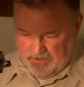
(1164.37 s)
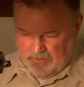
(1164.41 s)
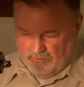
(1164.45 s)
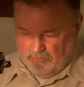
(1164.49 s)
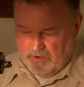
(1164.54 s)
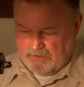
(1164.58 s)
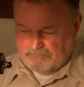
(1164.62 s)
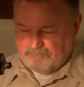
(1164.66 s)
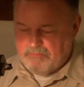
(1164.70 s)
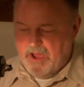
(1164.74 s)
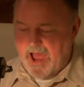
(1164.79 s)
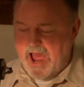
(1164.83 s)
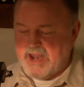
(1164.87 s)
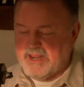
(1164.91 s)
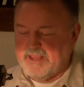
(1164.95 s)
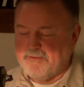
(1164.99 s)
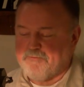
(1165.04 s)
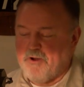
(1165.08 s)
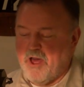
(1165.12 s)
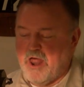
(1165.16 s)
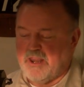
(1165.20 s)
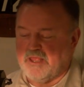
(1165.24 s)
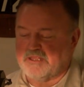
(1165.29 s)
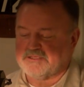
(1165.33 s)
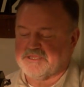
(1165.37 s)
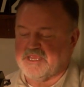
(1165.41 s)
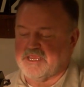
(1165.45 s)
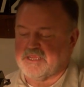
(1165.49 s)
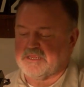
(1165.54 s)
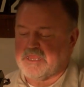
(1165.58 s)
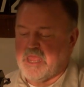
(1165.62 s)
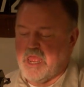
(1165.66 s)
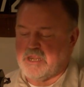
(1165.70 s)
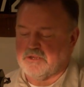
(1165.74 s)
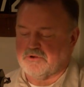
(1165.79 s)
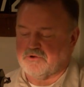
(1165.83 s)
One body
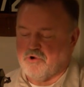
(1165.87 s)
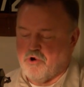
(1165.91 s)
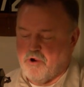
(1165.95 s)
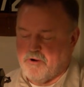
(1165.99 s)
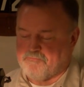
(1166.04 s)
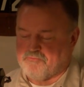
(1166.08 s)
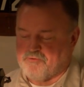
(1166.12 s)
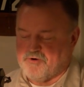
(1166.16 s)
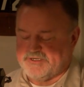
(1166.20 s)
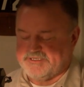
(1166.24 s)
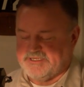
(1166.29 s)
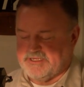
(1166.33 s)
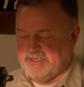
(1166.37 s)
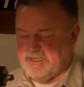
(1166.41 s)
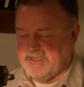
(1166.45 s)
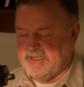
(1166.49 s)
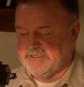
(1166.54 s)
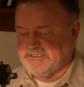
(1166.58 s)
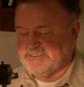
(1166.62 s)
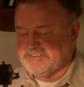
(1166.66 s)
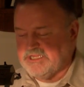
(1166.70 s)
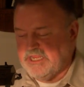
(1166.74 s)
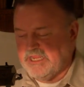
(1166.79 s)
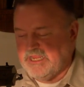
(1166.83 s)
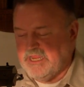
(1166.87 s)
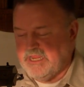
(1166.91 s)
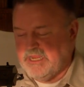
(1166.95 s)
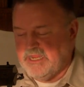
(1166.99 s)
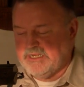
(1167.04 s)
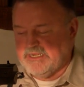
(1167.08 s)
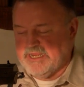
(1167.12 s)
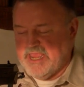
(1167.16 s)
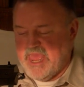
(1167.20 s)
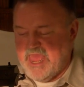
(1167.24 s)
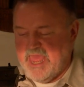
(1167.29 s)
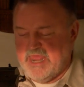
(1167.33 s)
politic and corporate in
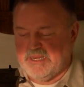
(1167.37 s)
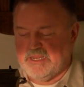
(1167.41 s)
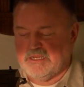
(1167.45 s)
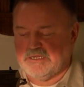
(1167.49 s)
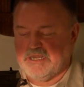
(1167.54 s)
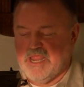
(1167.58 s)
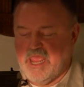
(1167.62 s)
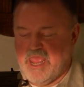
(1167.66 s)
deed and in